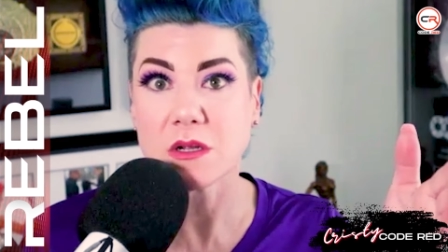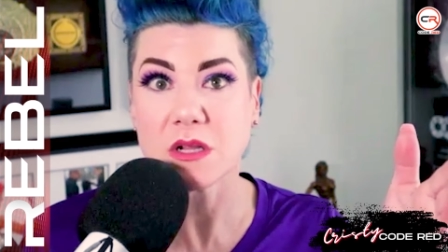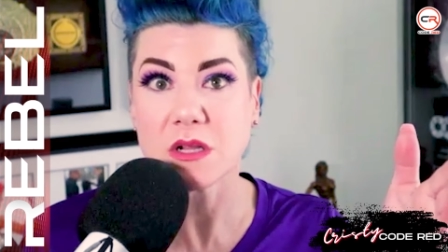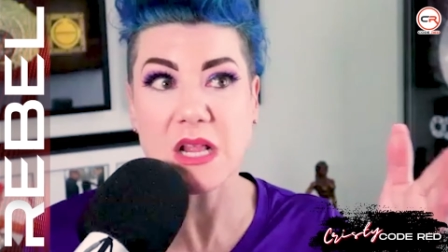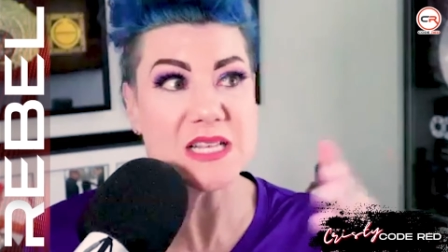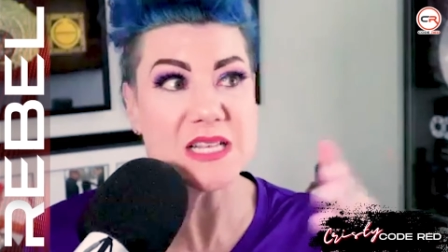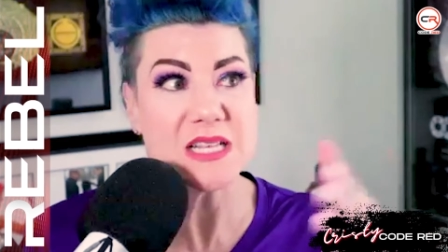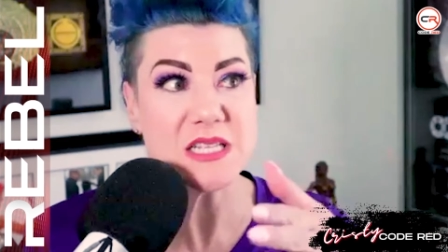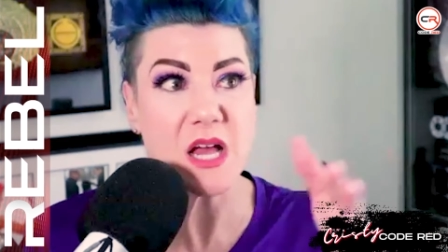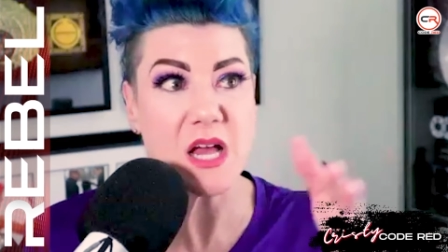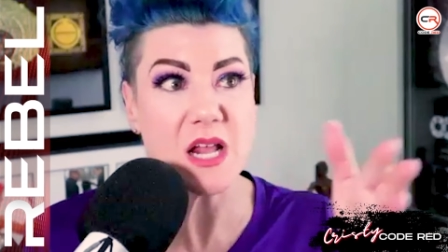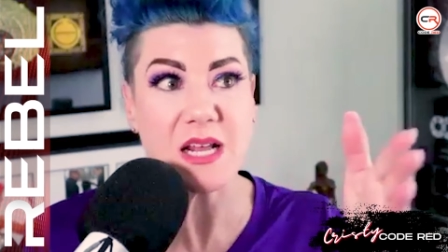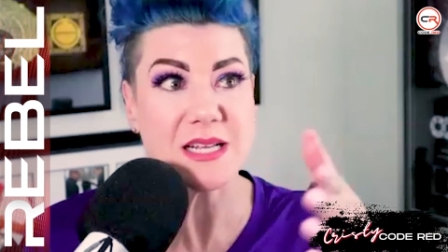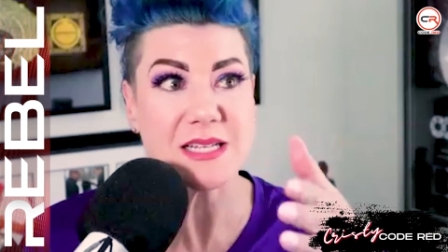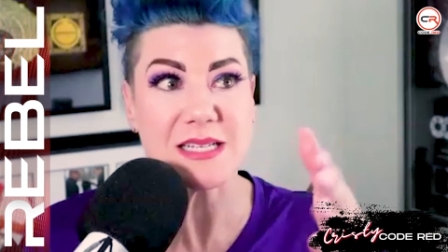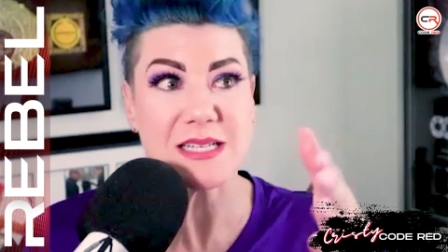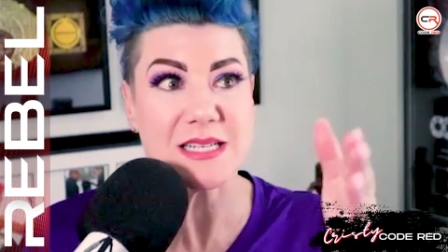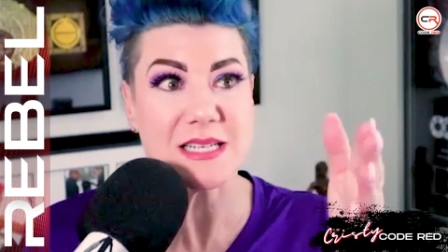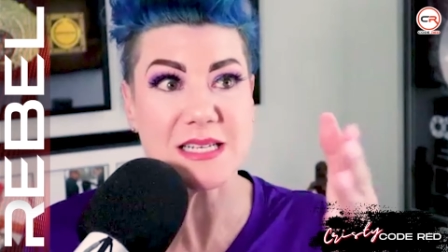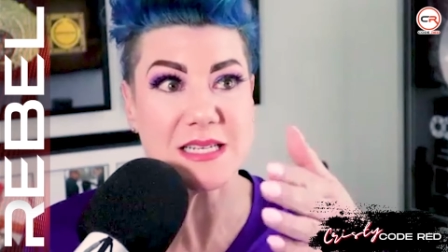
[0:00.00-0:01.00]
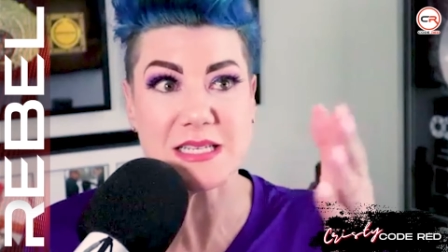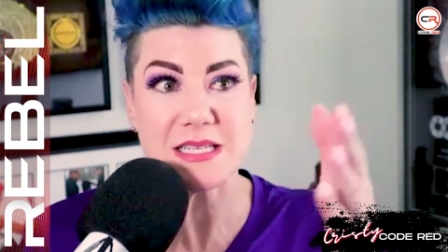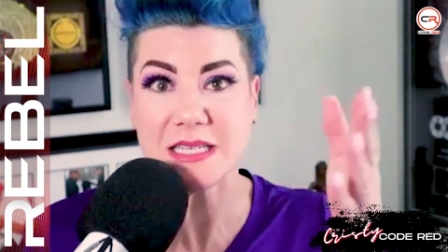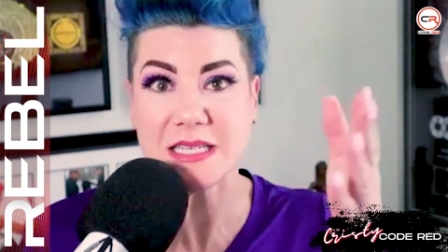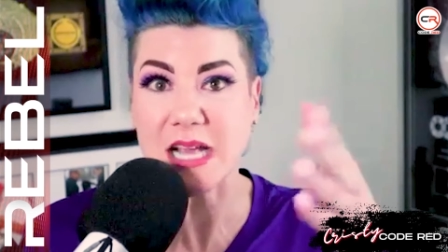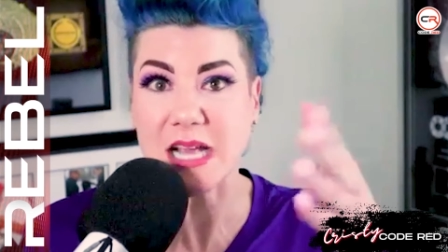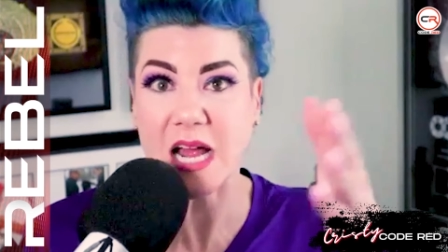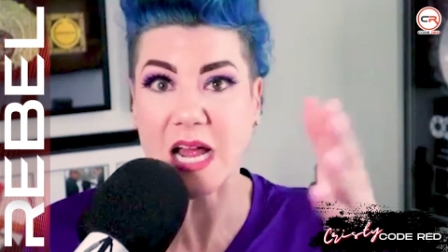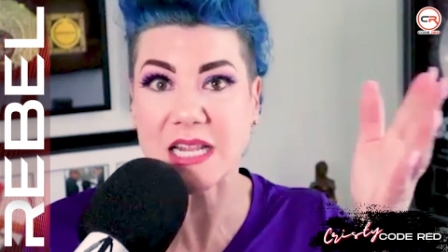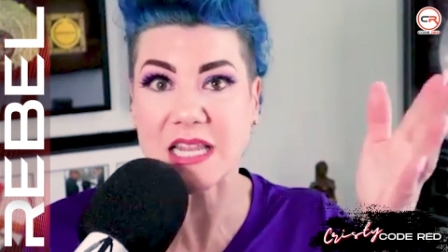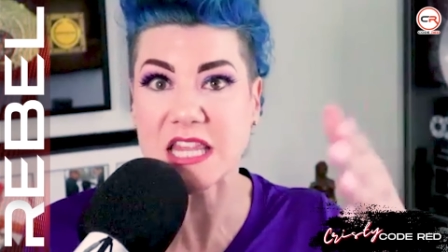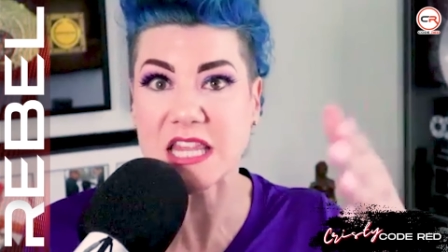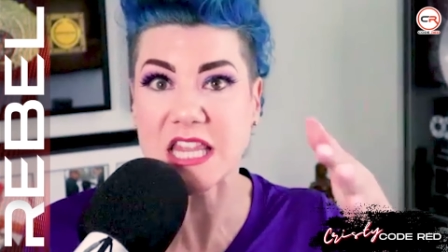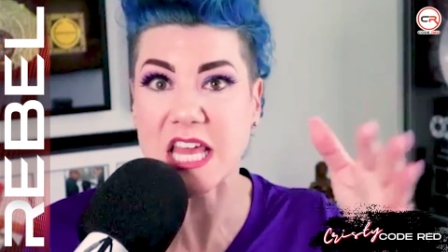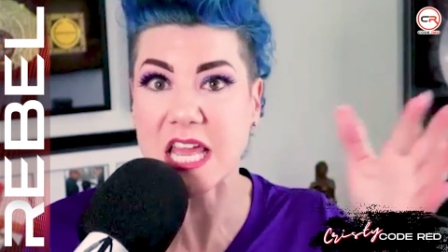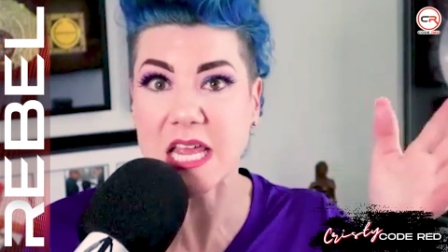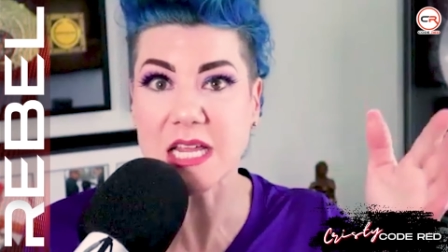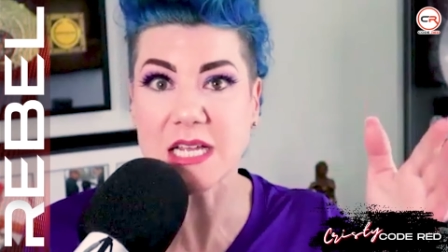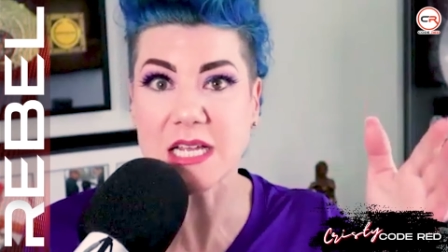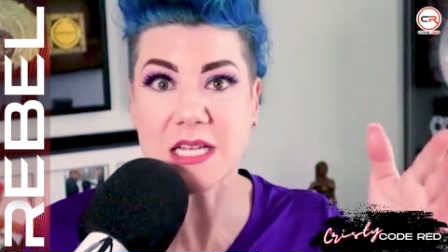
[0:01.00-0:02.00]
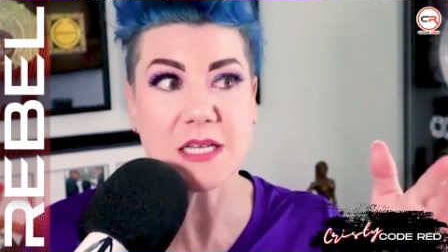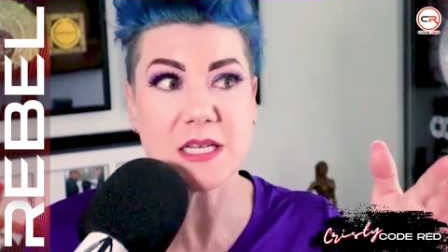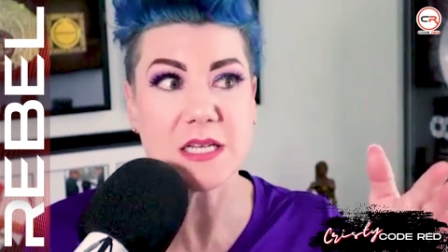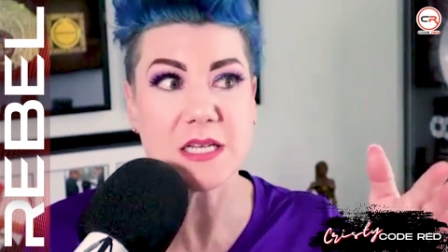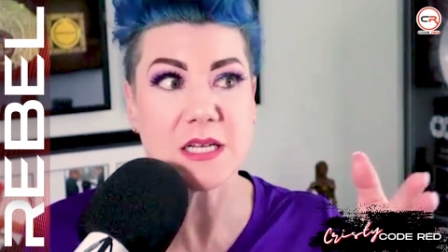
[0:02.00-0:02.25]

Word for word: That's not a God thing.